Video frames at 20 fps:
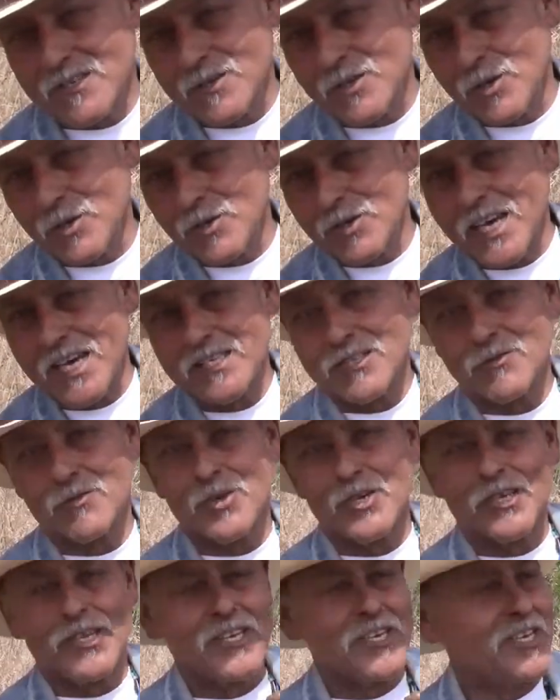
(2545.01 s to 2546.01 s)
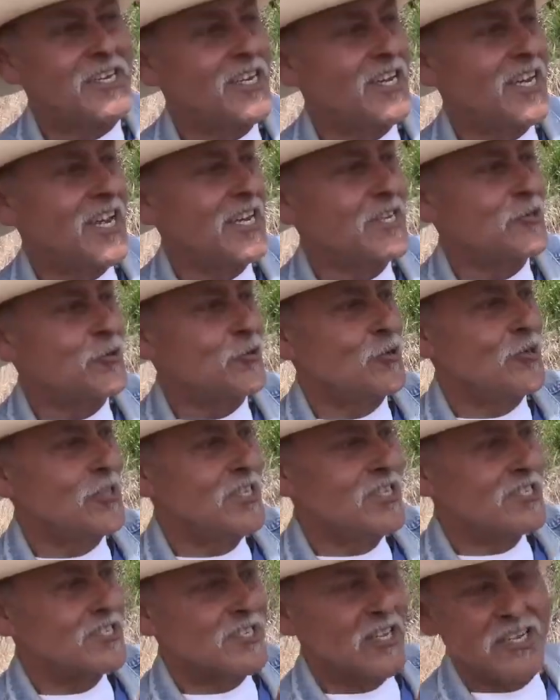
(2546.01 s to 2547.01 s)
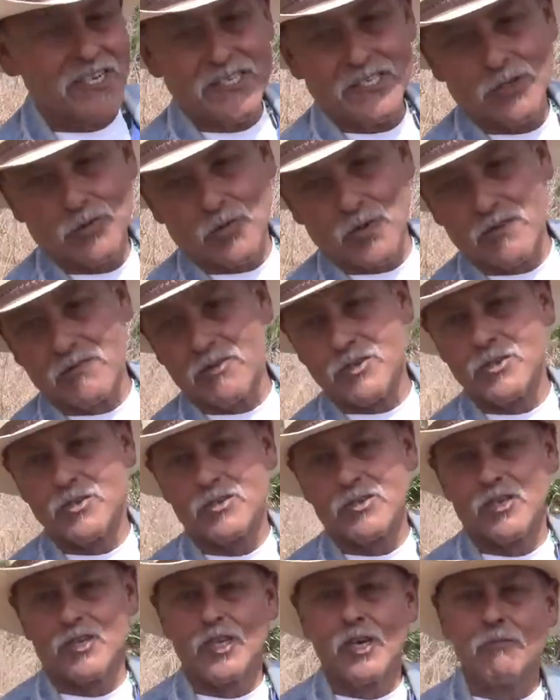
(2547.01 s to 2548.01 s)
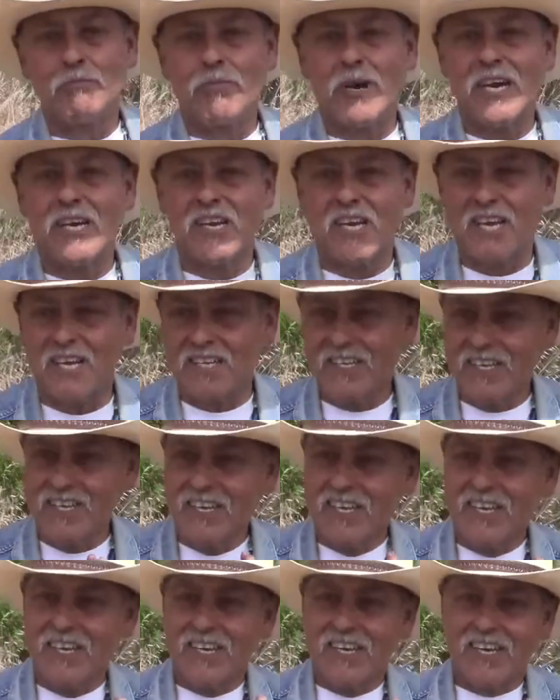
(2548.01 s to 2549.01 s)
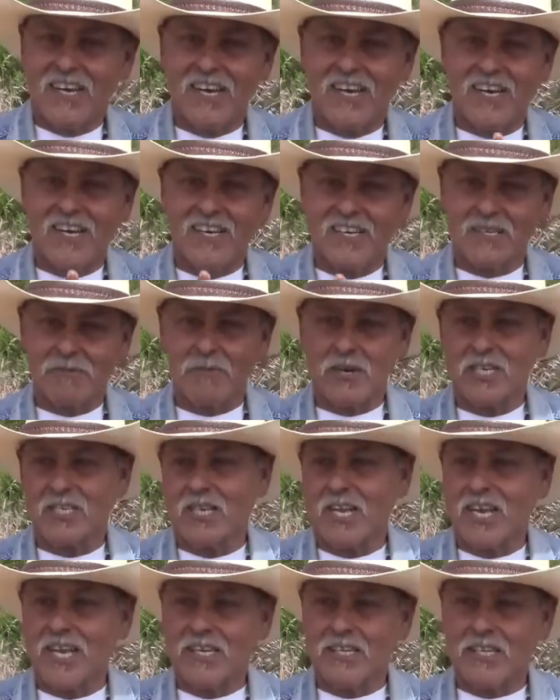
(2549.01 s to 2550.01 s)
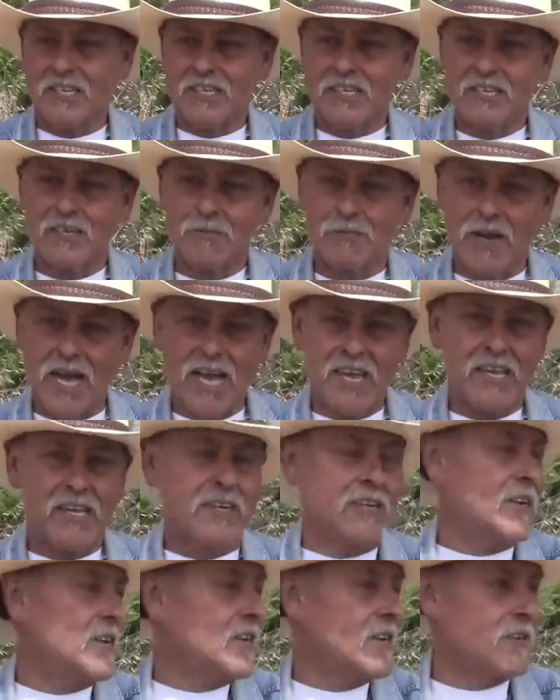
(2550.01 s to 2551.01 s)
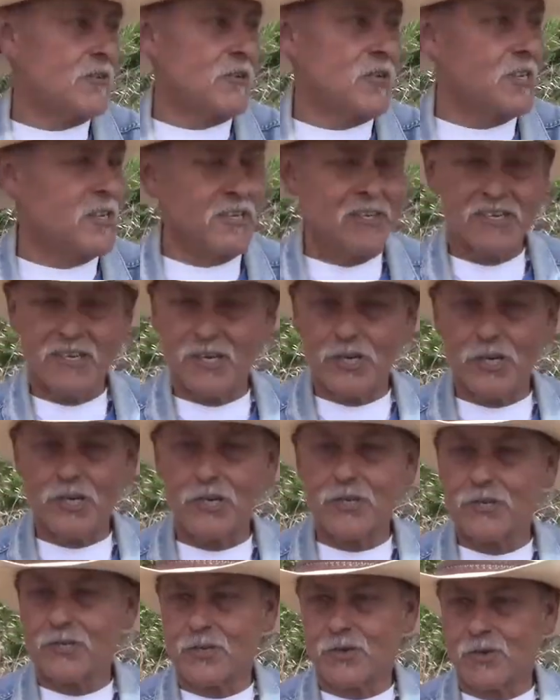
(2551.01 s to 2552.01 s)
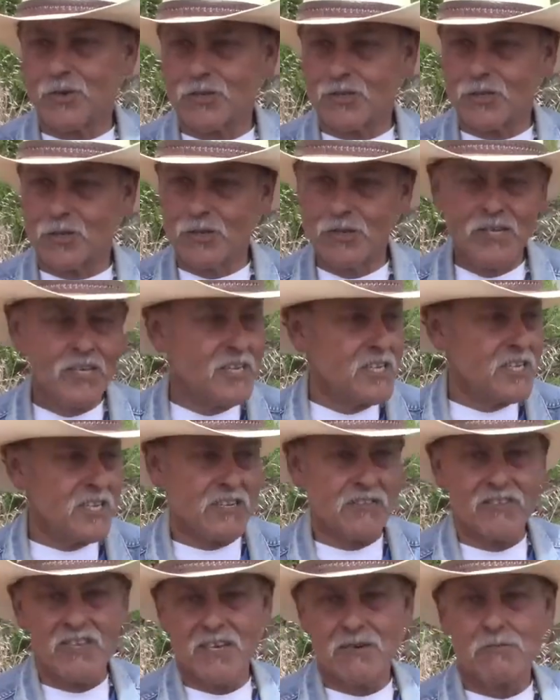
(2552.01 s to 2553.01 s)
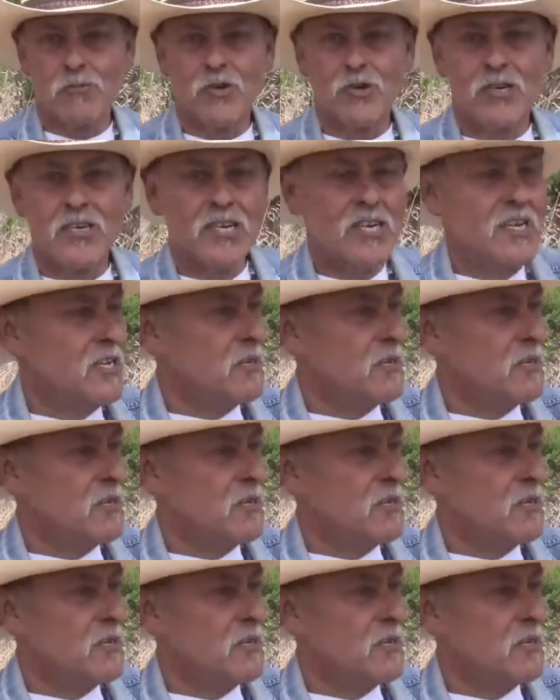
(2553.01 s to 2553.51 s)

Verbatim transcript: So that's where the uh, actual Salinas River used to dump out at uh, in Moss Landing back uh, 100 years ago or so, if not more.